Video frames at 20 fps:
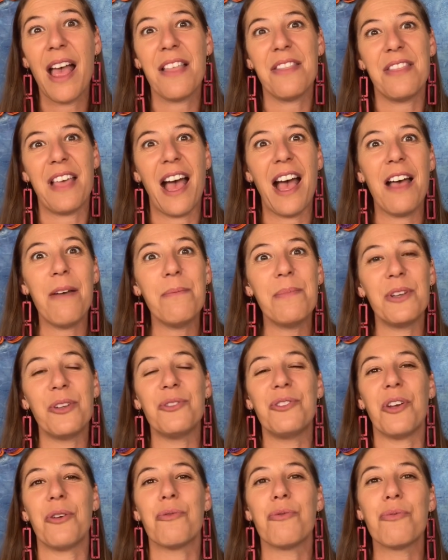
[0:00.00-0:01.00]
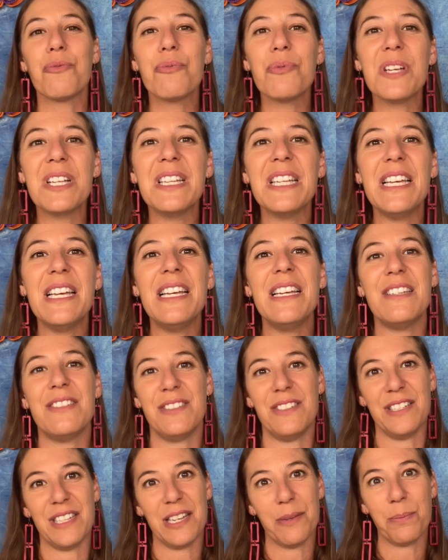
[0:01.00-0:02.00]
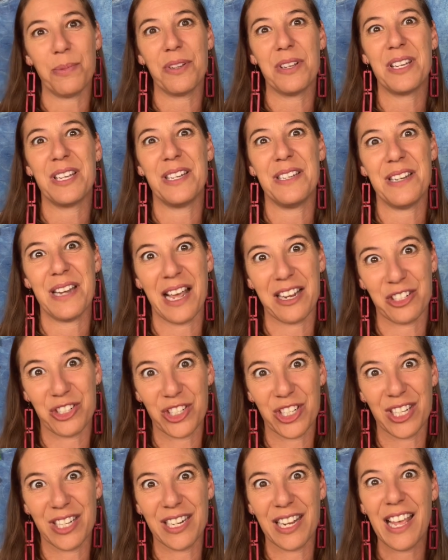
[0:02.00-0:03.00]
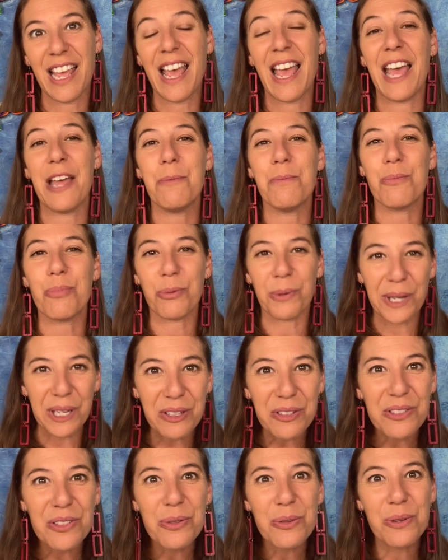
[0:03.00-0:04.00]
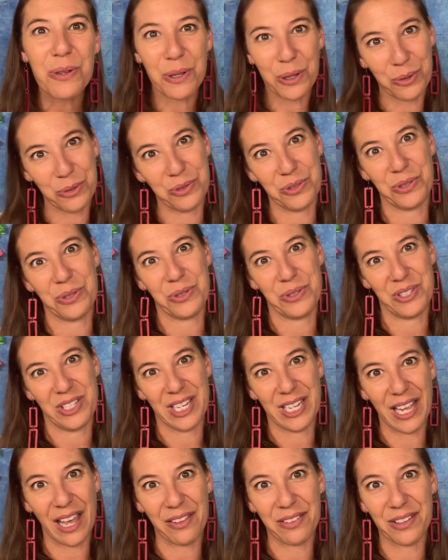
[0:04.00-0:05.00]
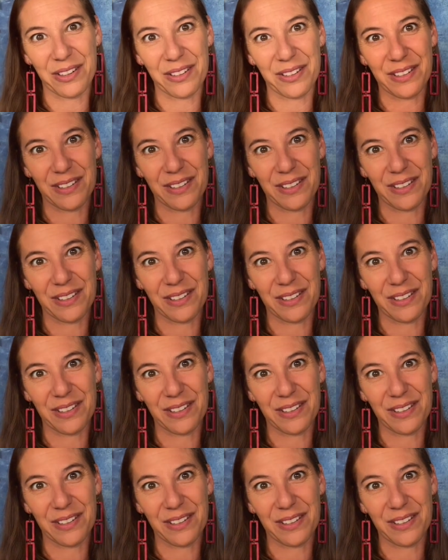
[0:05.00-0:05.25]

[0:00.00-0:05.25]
that builds a really deep connection and brings you closer together.